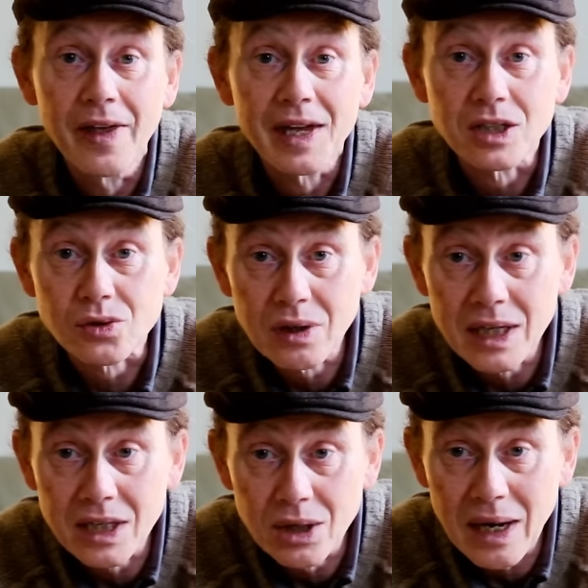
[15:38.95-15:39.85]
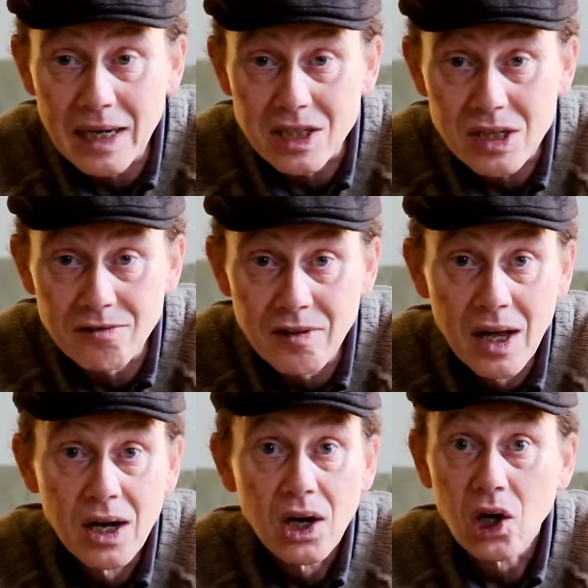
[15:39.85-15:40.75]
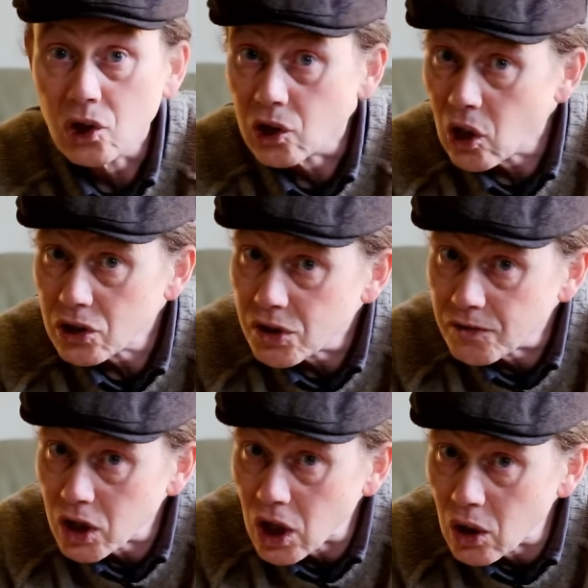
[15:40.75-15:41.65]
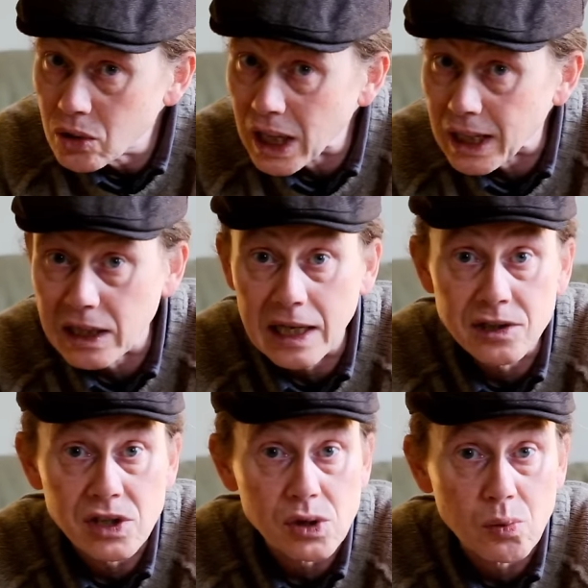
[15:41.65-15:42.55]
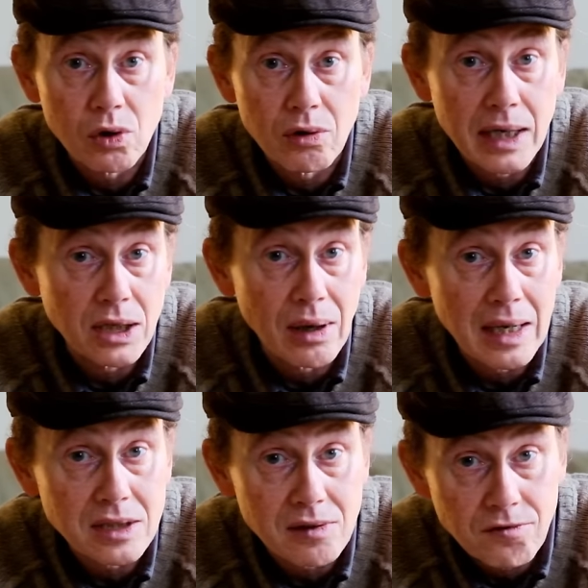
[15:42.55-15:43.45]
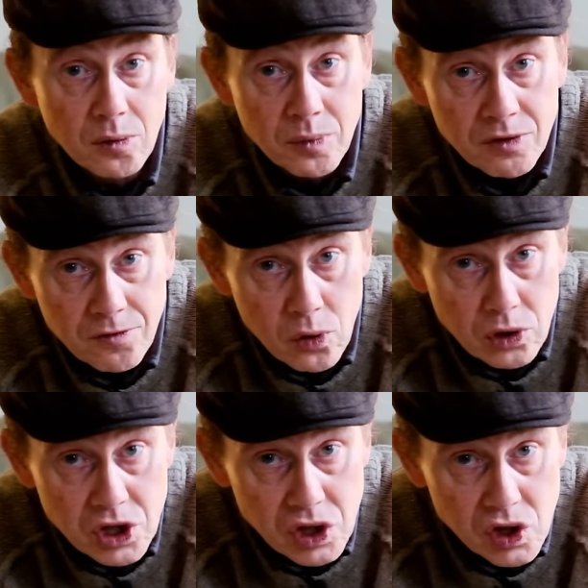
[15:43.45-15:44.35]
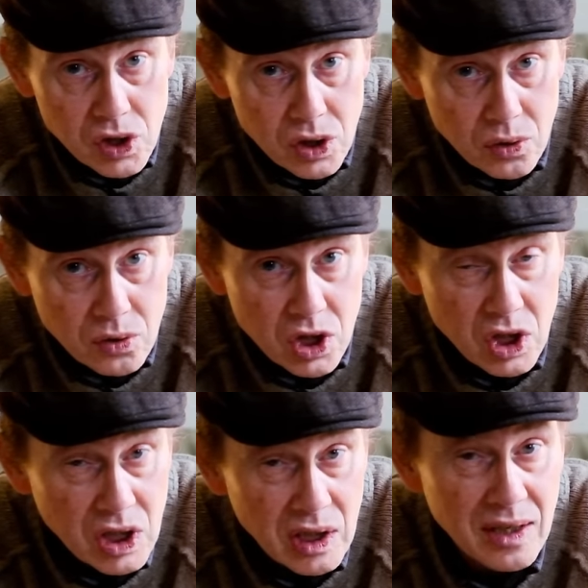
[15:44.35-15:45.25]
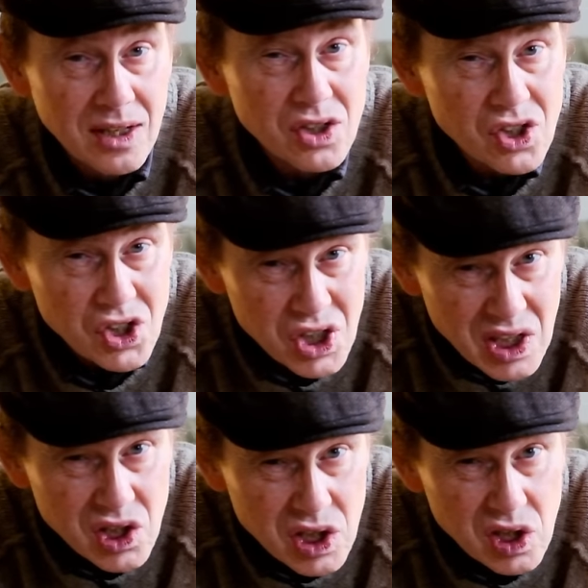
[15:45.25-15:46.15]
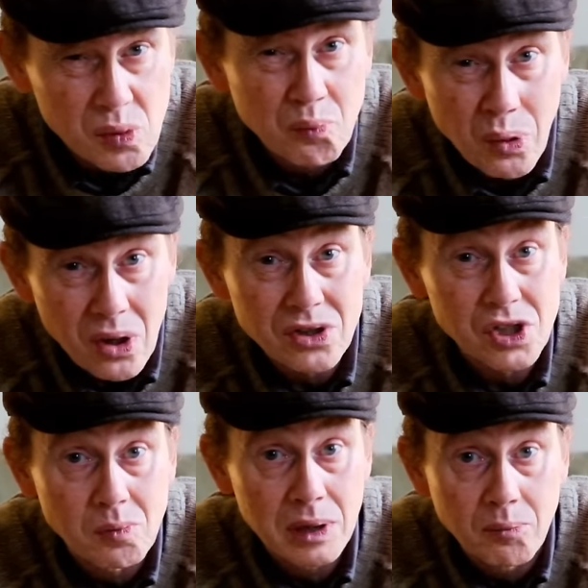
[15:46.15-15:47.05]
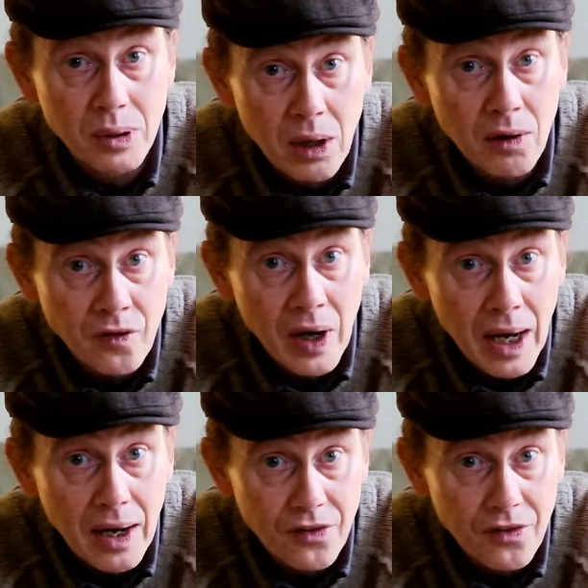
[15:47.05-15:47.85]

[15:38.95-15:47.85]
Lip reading: It's radioactive. A lot of the Kodak lenses were radioactive from the 40s through to the 60s and possibly beyond that.